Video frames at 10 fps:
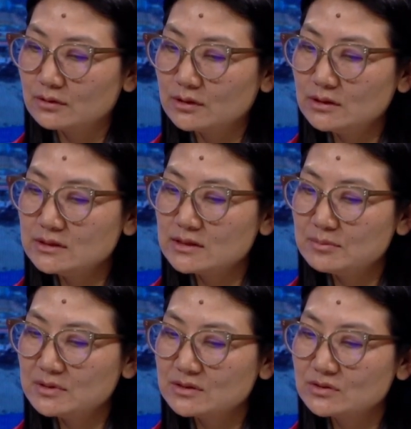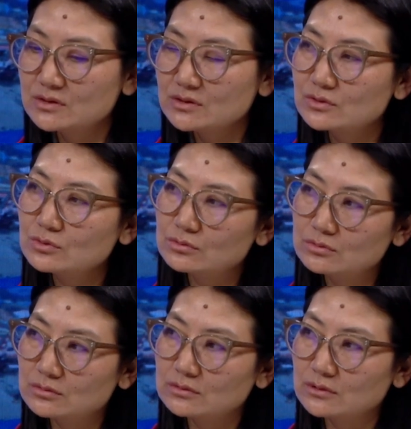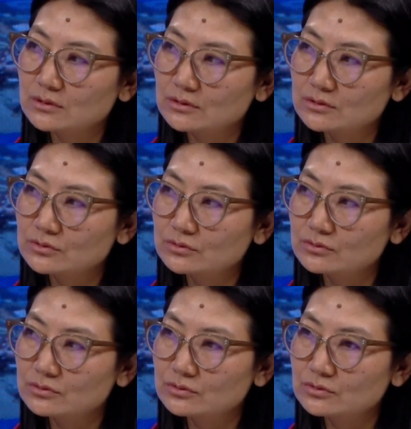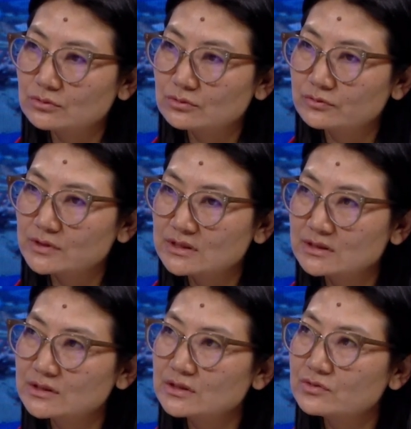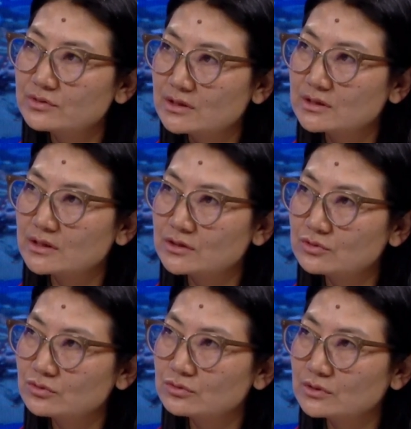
eCMS is just a tool to facilitate trade and to